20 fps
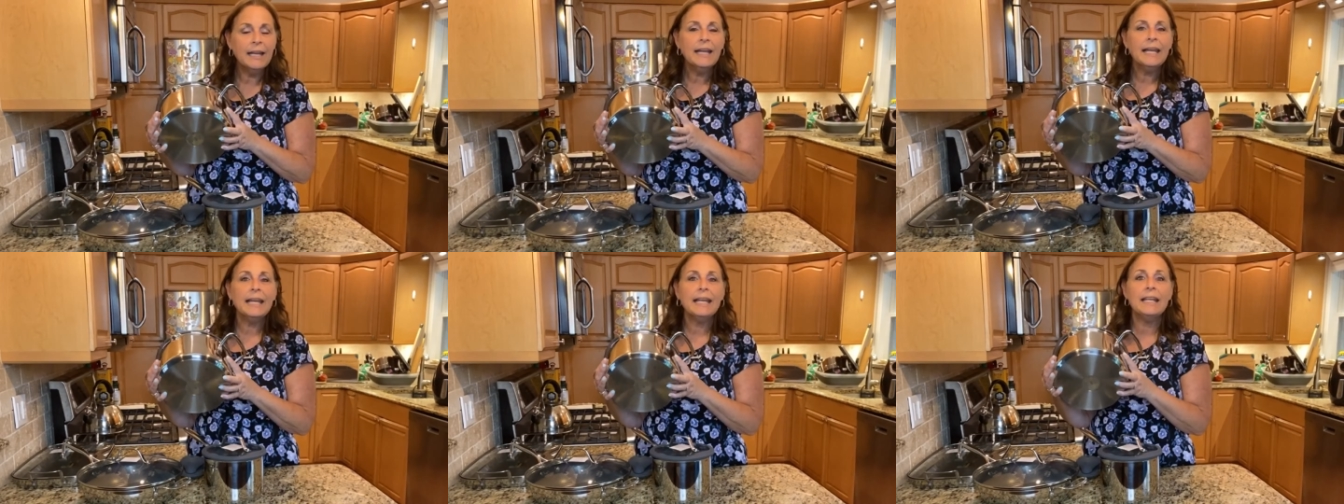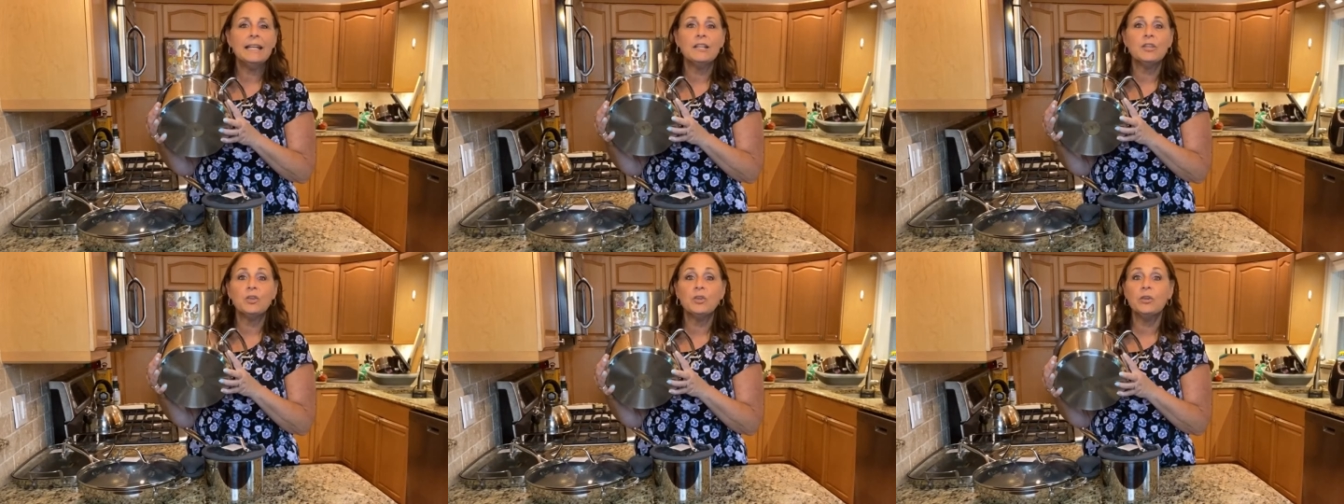
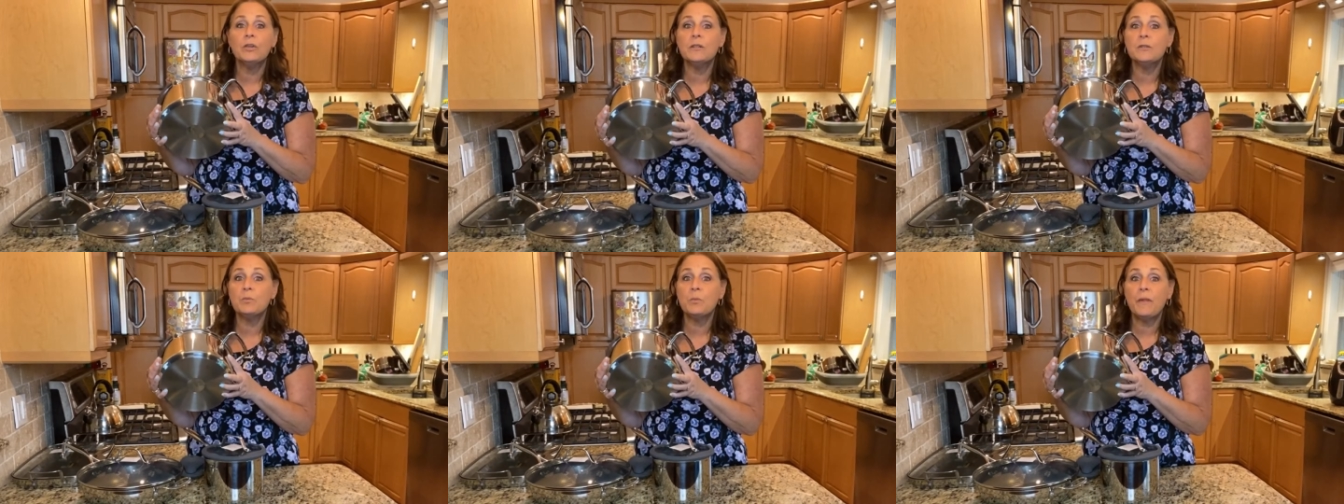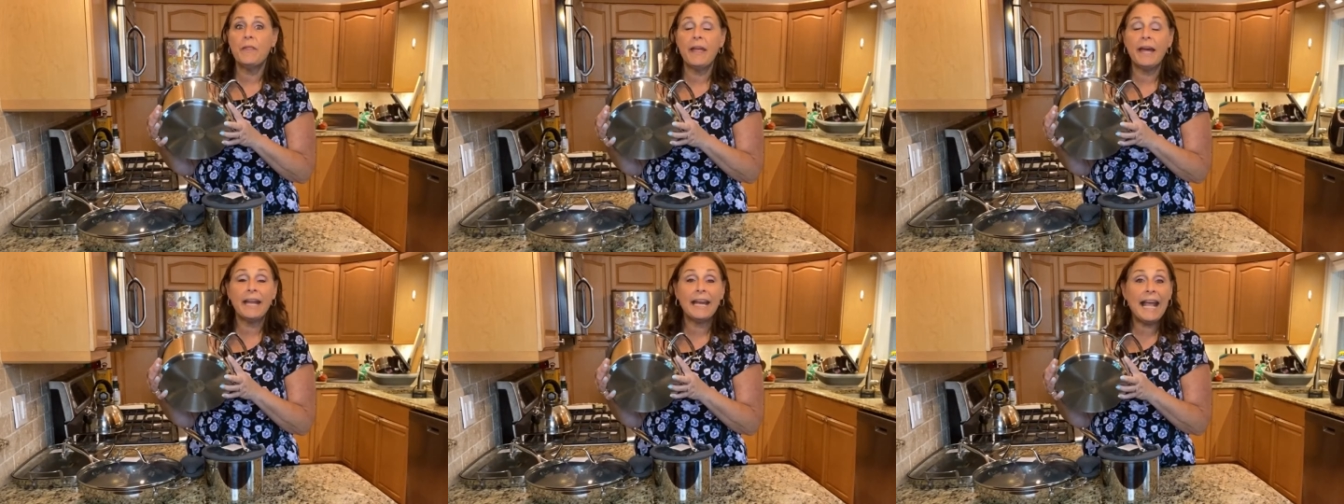it cooks
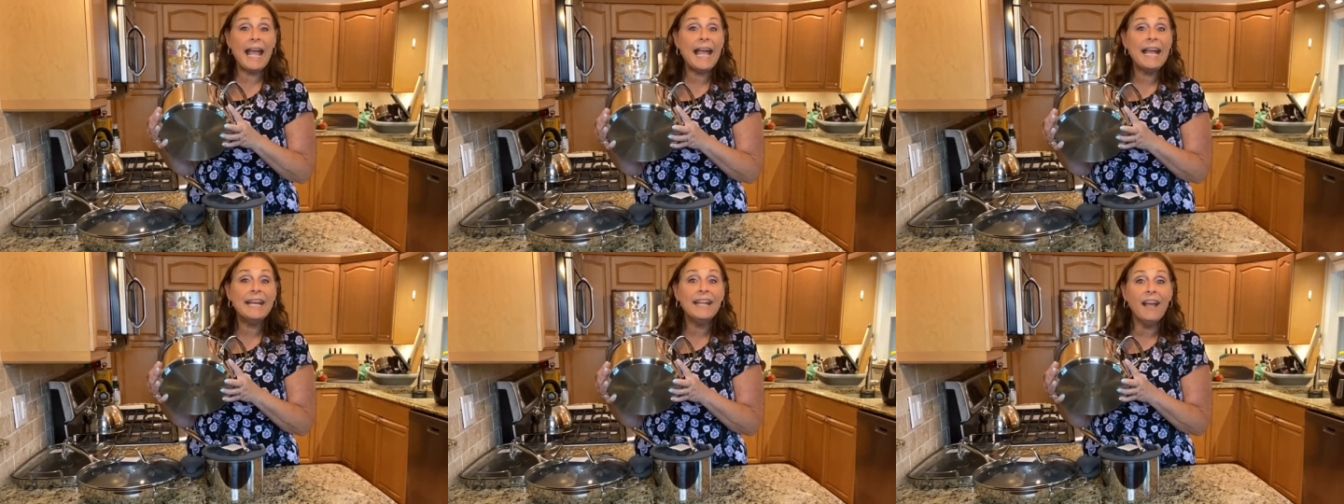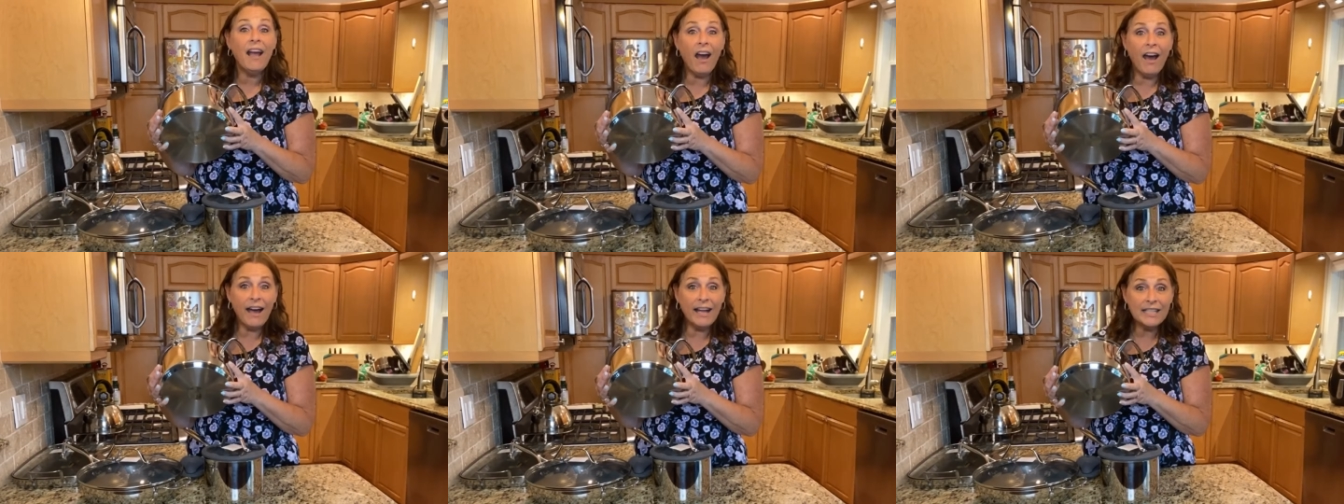without any
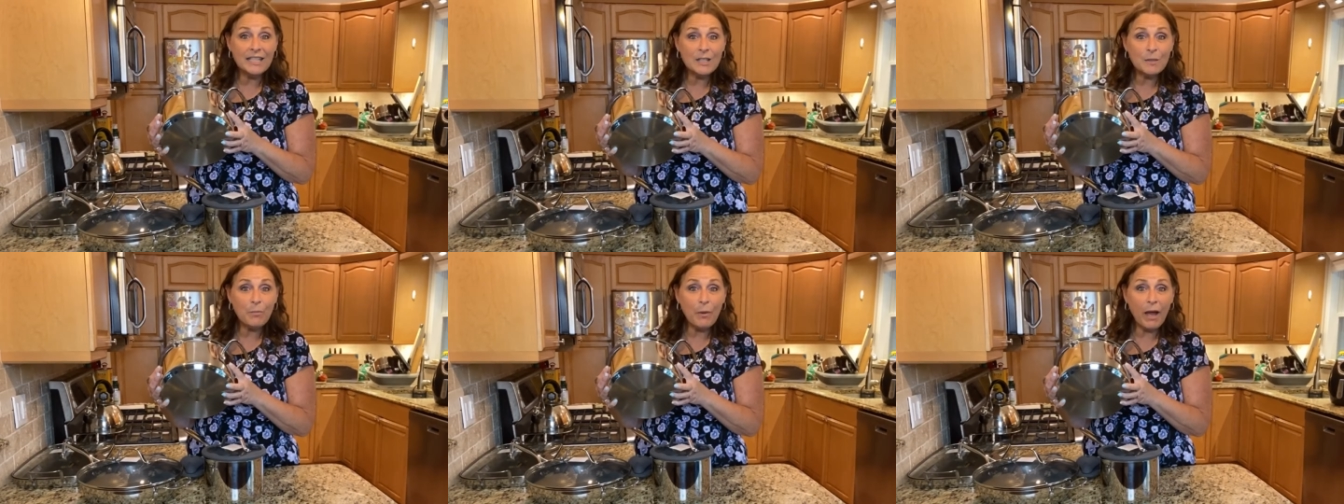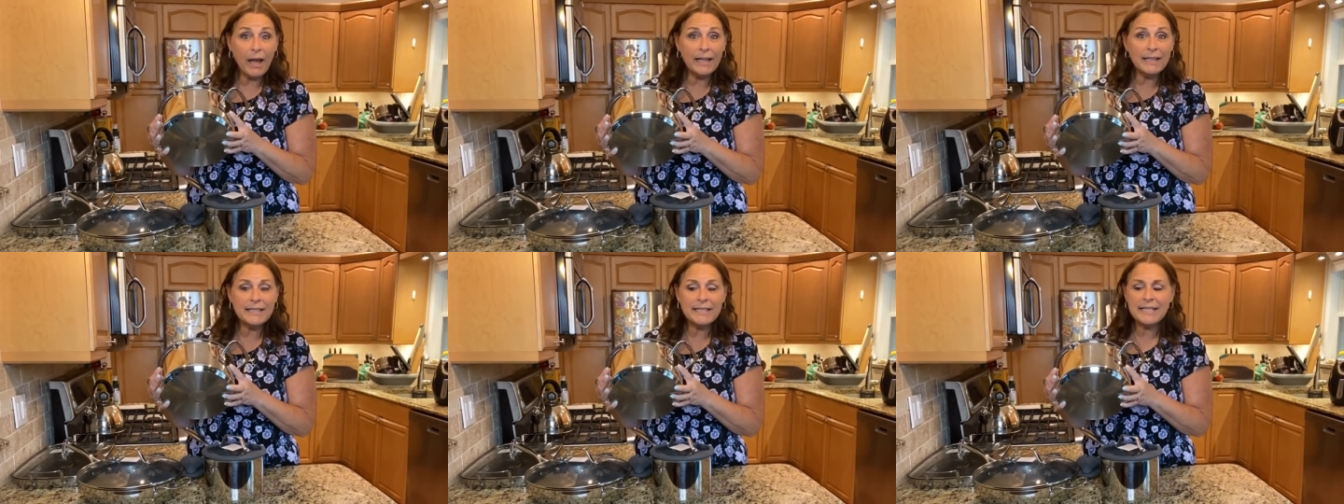hot
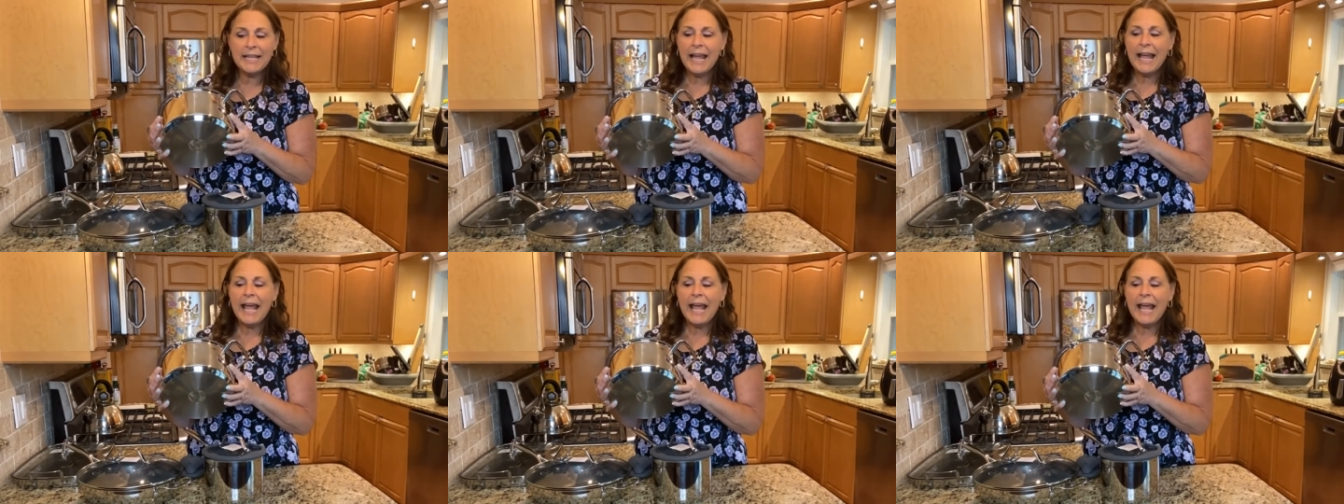spots,